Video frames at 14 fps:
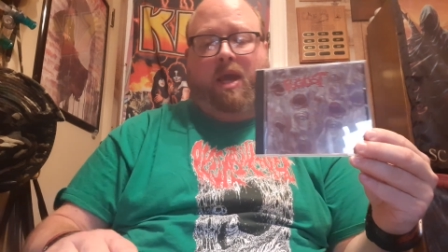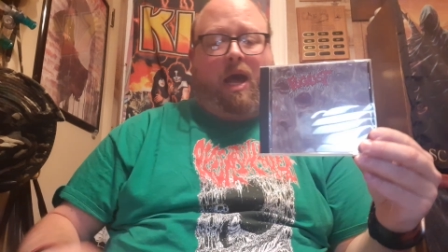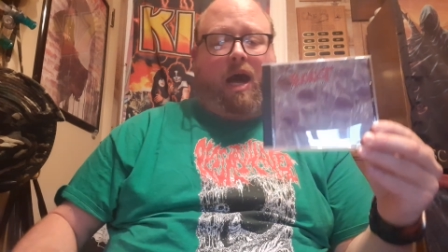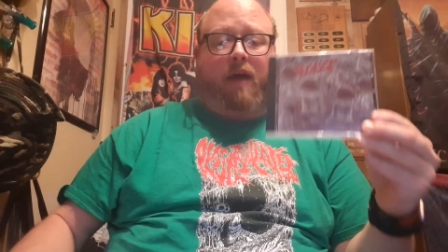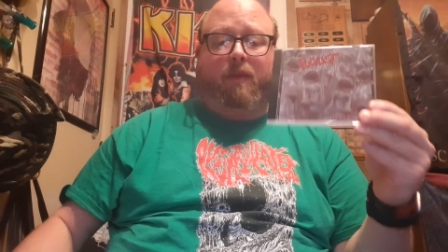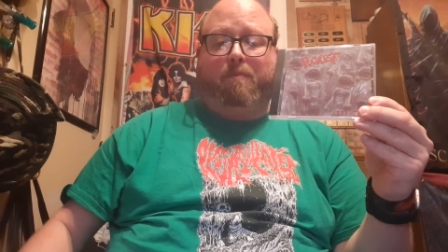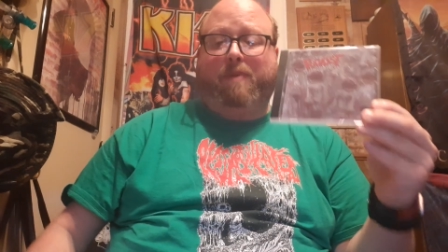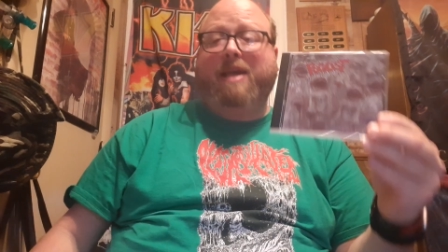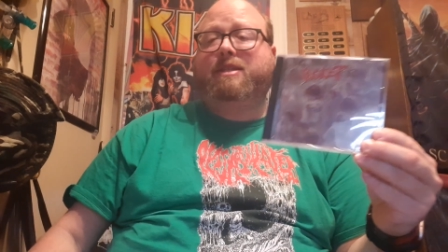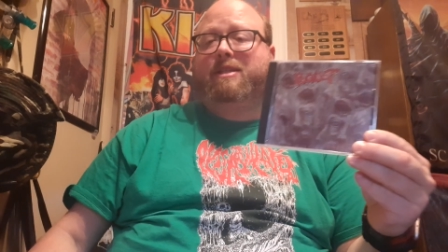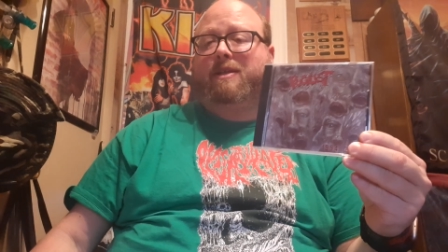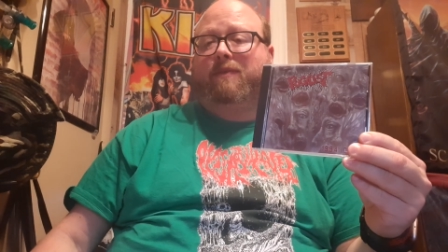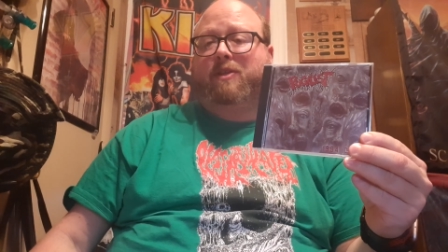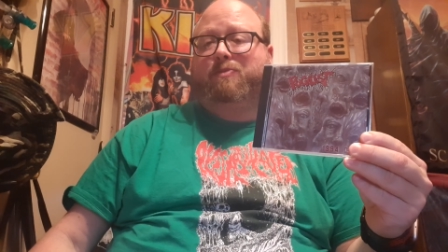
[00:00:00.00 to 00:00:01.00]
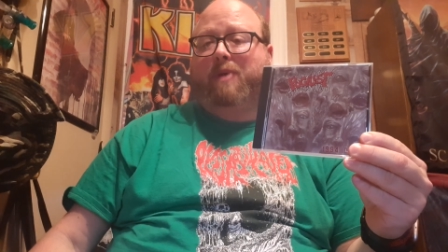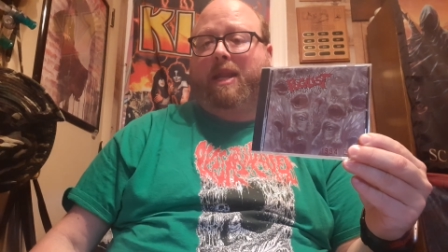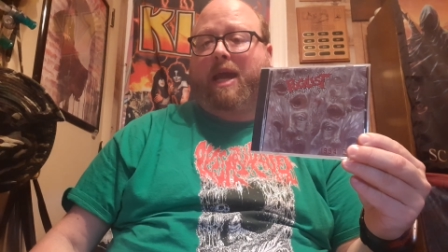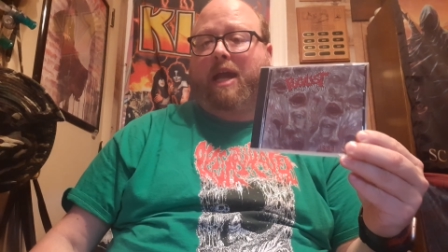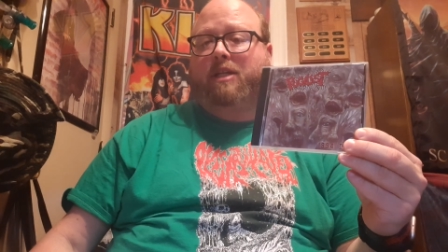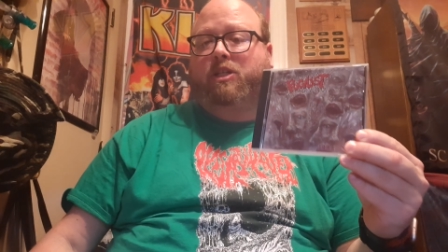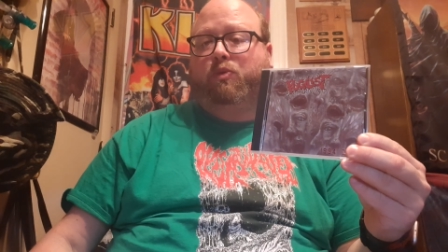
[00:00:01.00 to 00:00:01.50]
Uh, the basis of this band
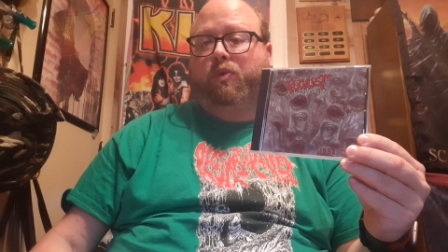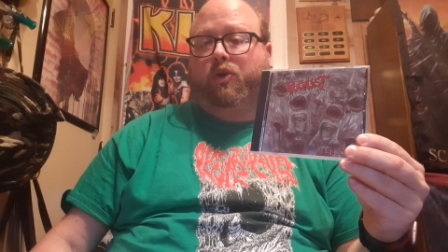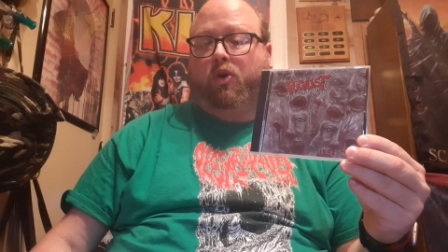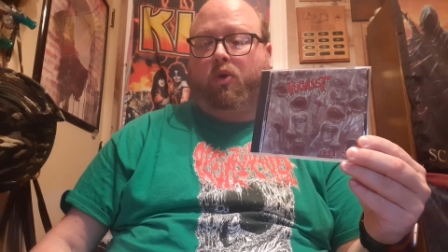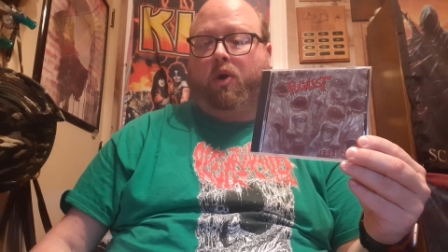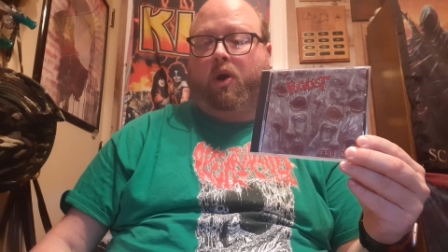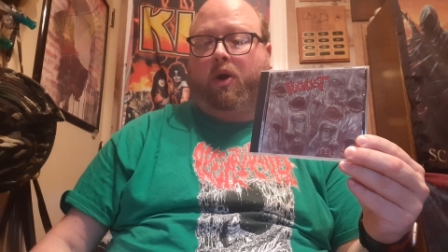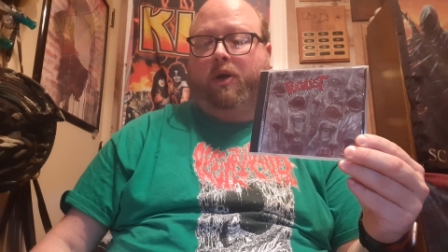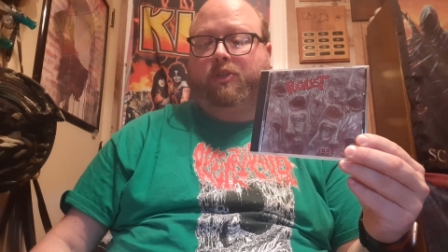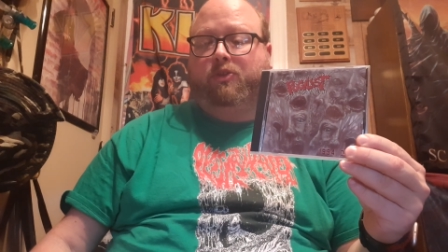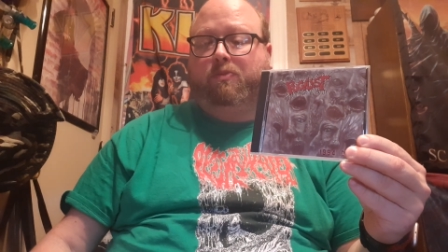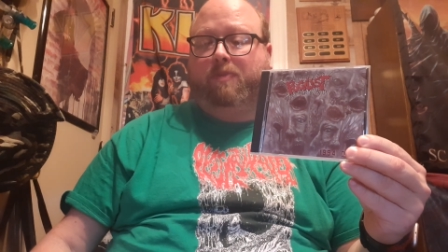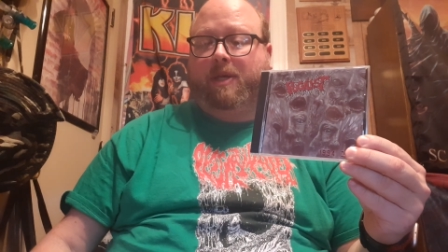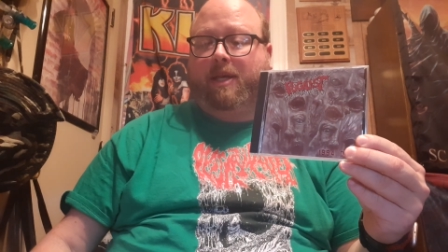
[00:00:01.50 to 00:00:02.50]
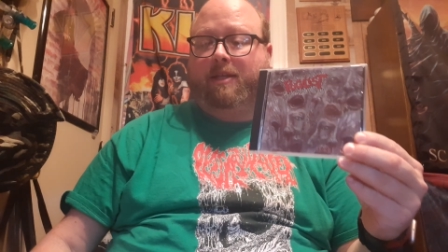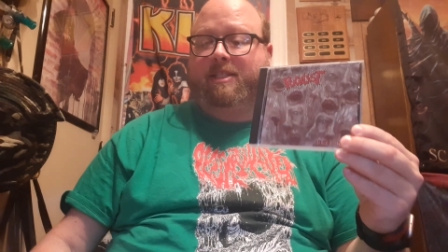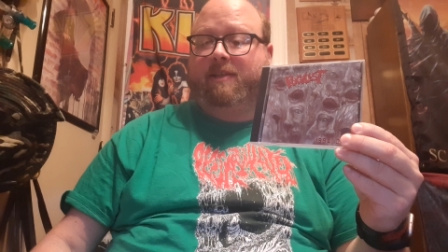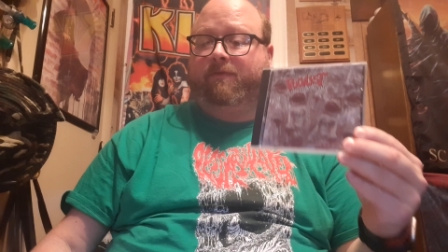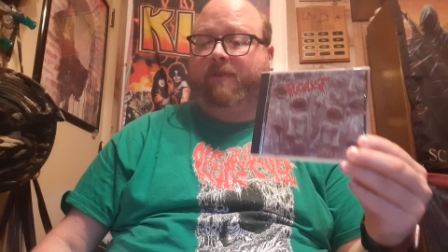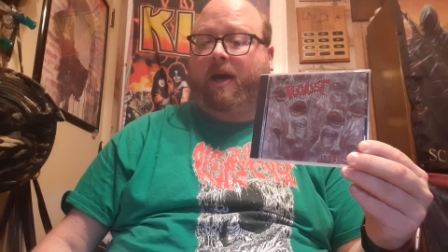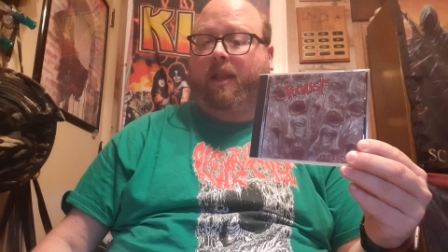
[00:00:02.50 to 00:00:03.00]
actually would go on to be in
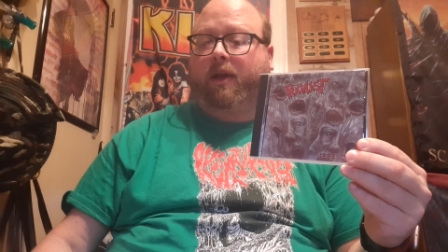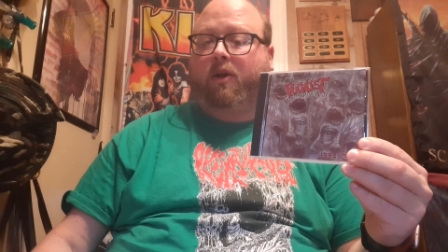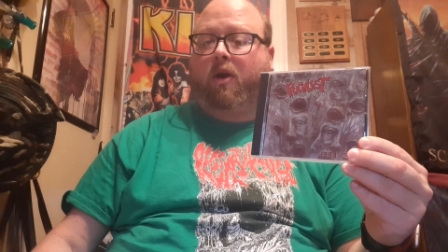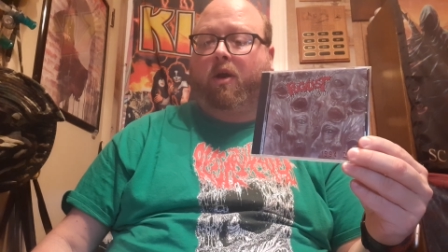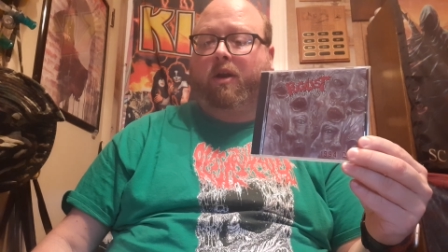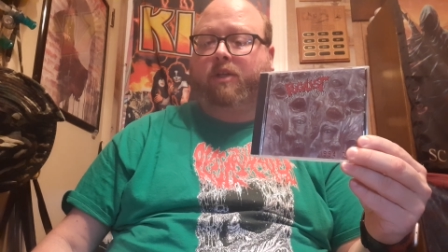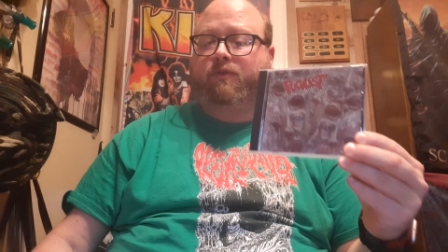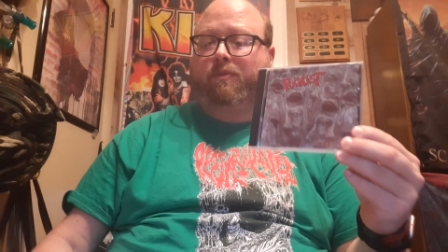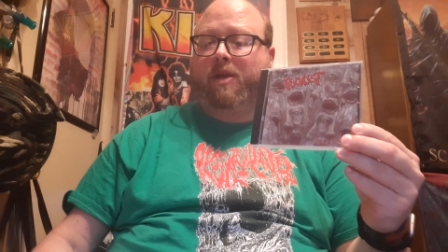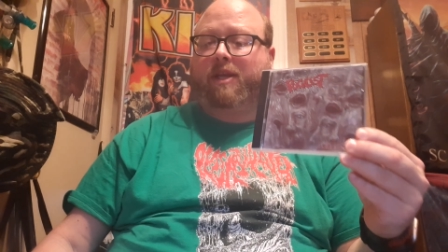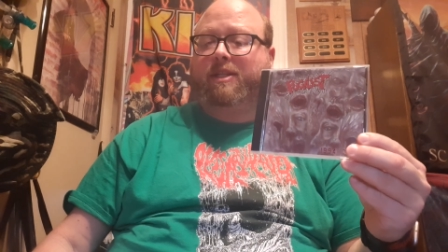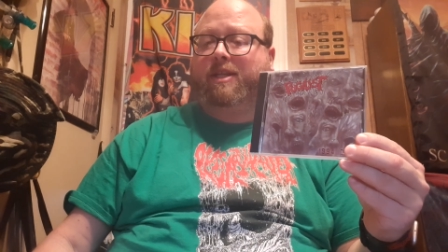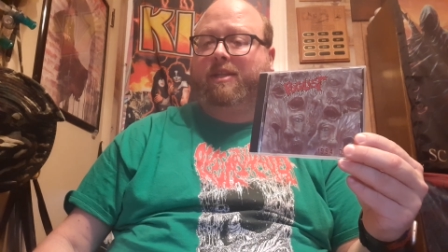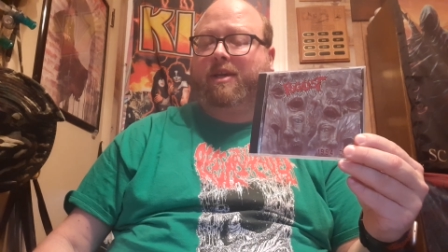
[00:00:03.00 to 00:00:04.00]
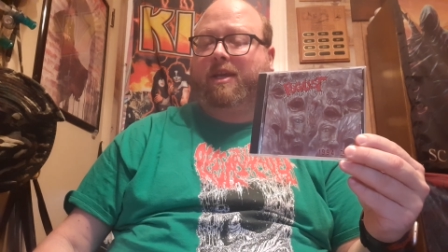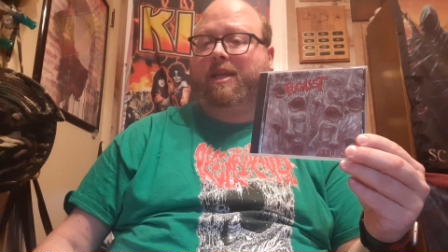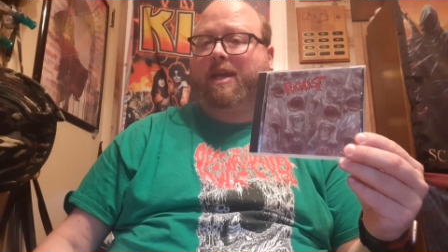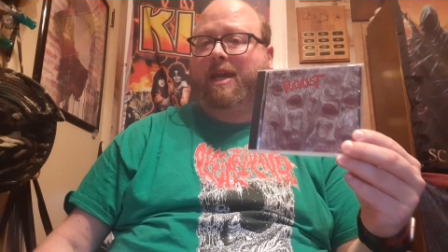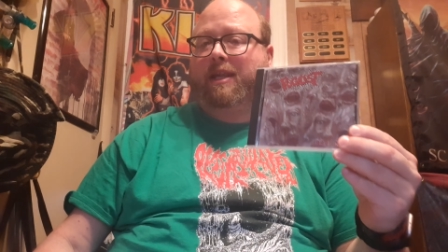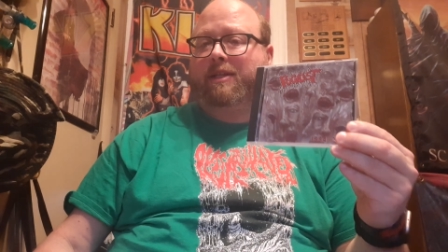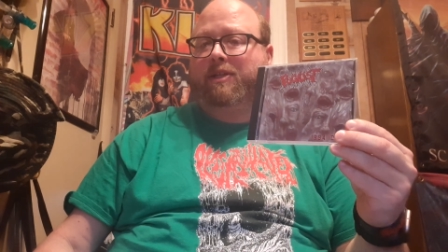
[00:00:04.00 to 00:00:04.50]
Cephalic Carnage from
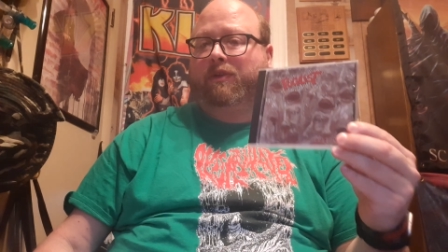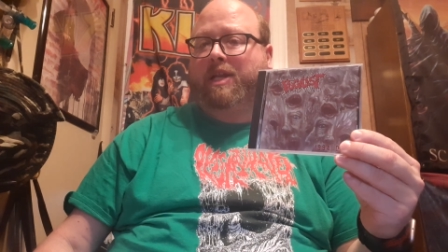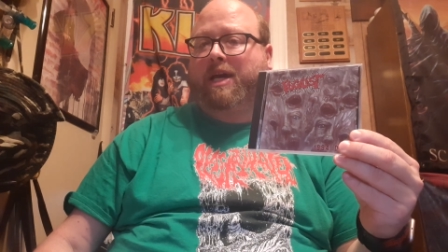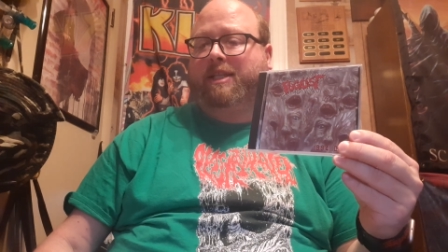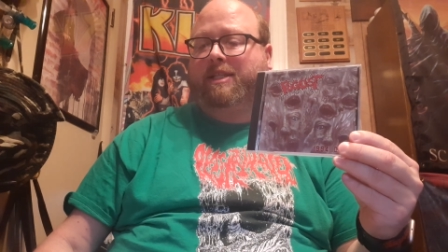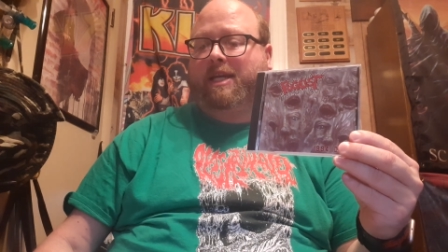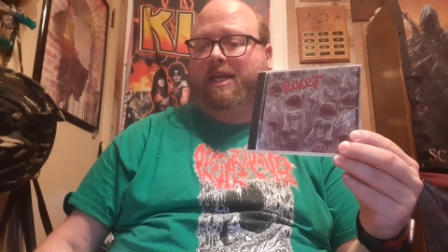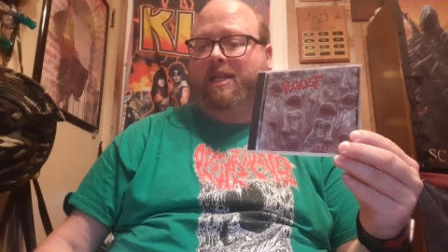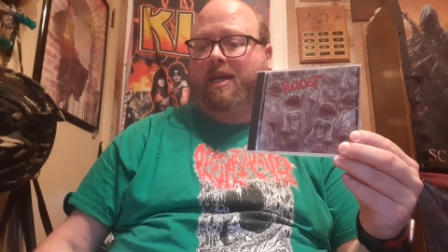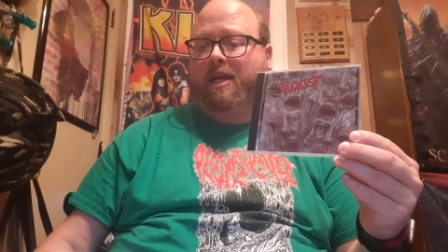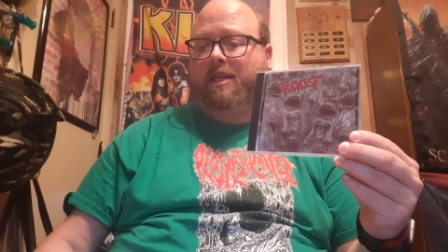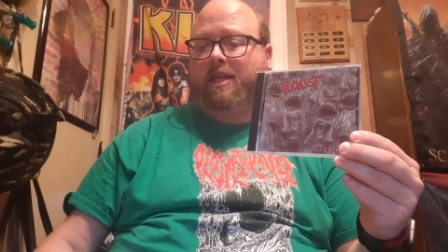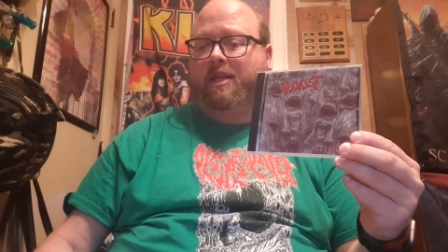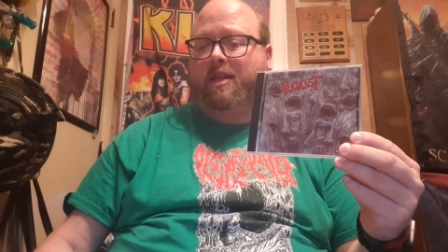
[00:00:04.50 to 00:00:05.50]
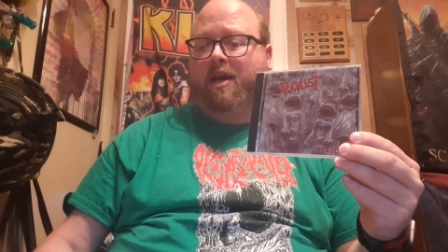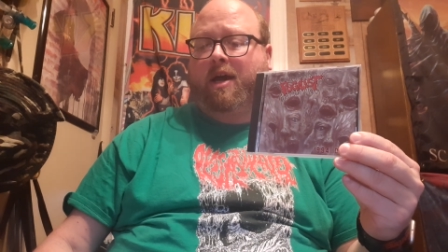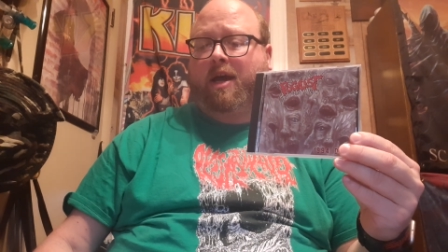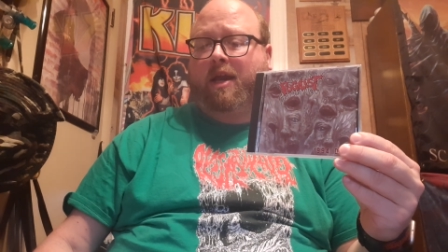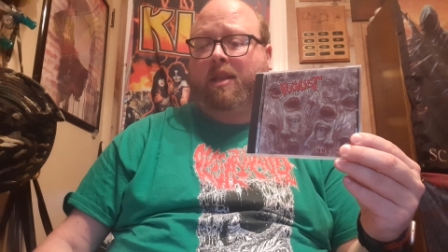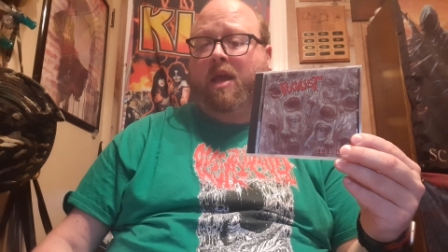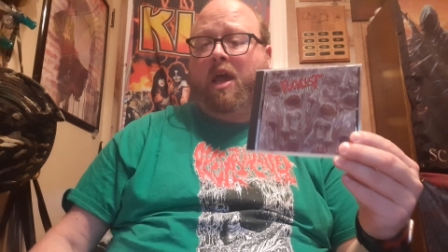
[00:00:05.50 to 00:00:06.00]
1998 until
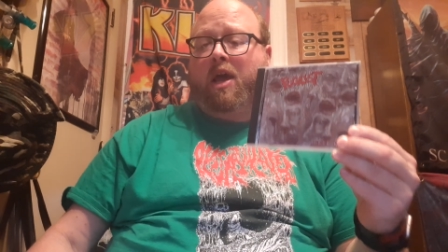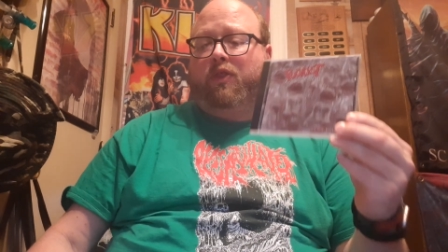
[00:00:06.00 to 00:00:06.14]
1999,